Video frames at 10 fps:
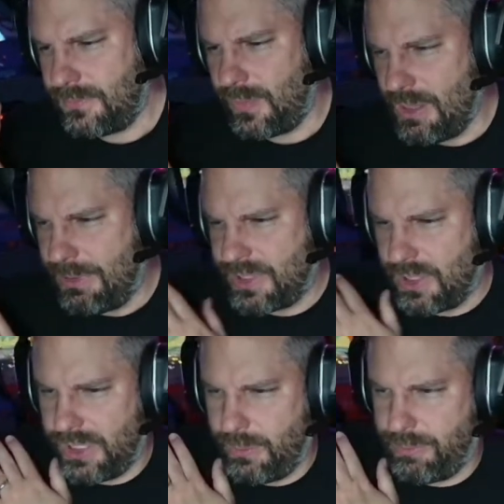But
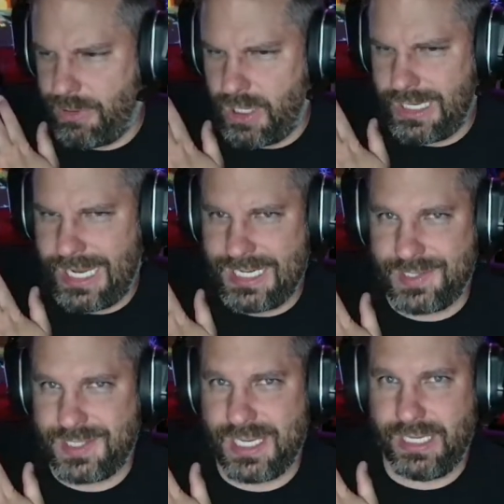certainly with Mark, I can
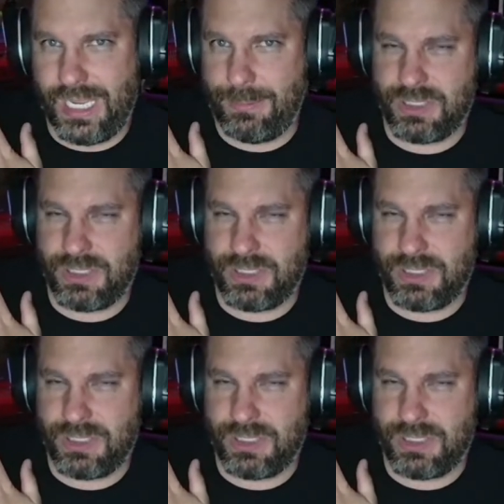send games to